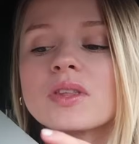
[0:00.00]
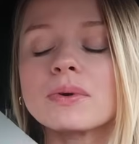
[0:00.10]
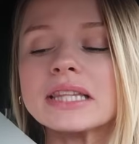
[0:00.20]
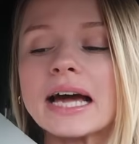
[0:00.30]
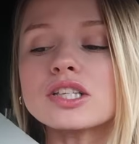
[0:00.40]

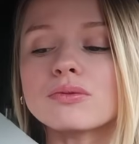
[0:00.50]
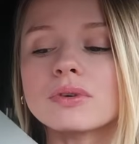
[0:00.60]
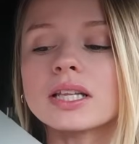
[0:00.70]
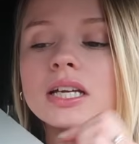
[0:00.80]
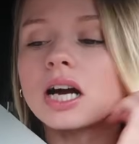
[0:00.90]
But that's a
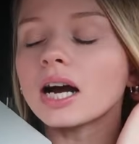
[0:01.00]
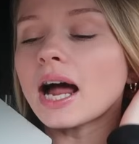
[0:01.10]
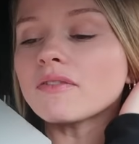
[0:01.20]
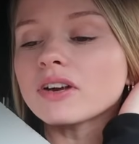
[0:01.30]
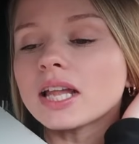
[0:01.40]
really good,
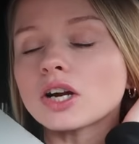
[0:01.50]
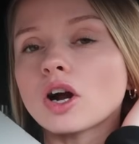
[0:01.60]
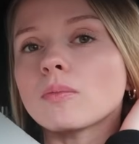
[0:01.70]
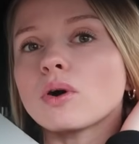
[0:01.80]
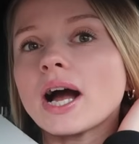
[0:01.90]
I feel like
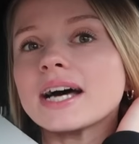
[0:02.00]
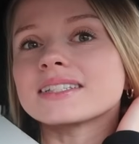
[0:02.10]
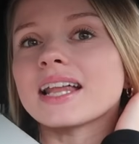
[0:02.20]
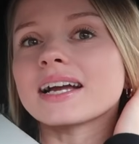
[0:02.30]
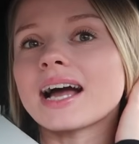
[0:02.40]
Crumbl
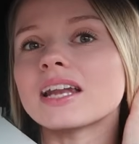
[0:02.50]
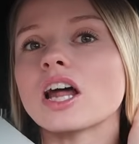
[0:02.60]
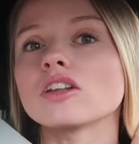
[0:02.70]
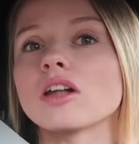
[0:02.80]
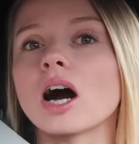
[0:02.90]
has like gotten
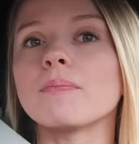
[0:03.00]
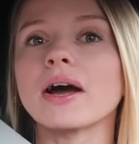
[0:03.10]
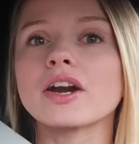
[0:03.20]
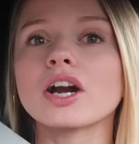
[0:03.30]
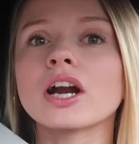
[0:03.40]
a lot
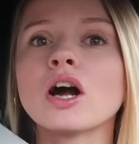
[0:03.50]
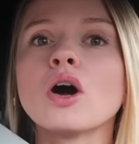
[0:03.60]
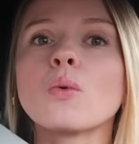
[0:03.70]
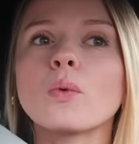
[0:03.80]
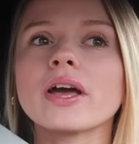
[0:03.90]
better
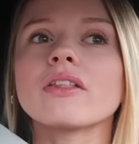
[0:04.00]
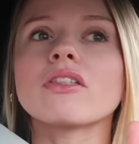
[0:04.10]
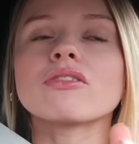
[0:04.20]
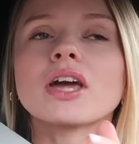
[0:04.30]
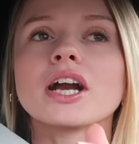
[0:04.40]

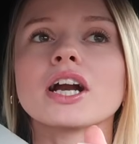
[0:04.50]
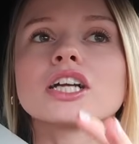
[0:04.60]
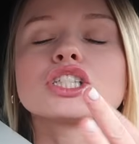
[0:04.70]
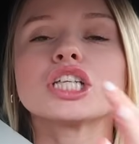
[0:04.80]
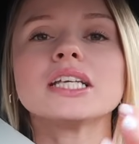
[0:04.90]
with
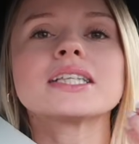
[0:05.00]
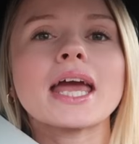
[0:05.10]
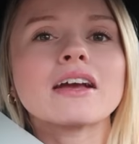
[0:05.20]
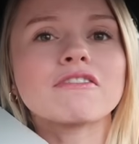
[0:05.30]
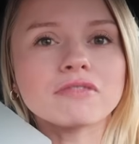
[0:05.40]
their
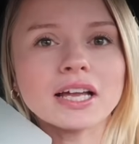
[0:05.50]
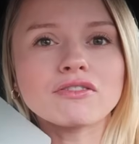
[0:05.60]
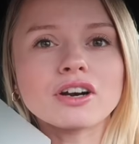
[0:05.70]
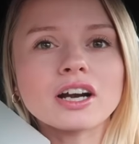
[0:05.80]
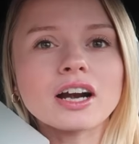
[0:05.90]
cheesecake
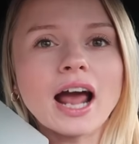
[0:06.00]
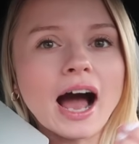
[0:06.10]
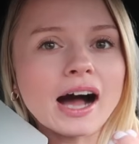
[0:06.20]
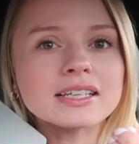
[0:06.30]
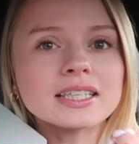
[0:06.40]
flavor
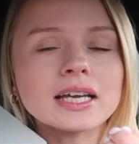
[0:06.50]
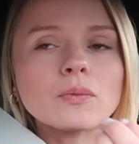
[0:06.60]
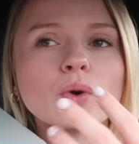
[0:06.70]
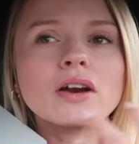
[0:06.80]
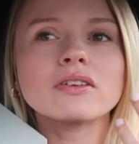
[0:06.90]

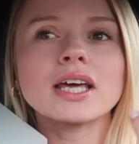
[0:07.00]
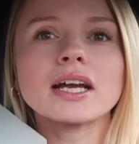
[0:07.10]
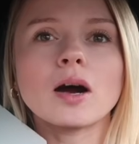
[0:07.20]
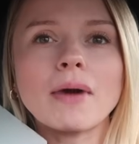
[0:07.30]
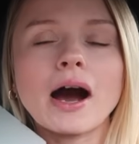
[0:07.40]
icing whenever they
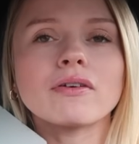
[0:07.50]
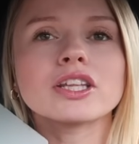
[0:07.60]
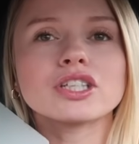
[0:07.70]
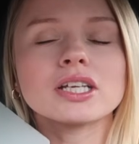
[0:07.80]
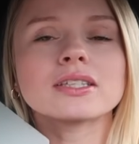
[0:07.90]
come out
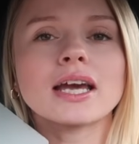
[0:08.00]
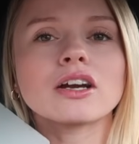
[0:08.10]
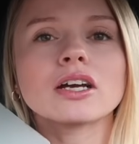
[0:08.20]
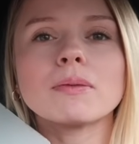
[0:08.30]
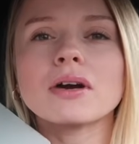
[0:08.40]
with a cheesecake cookie.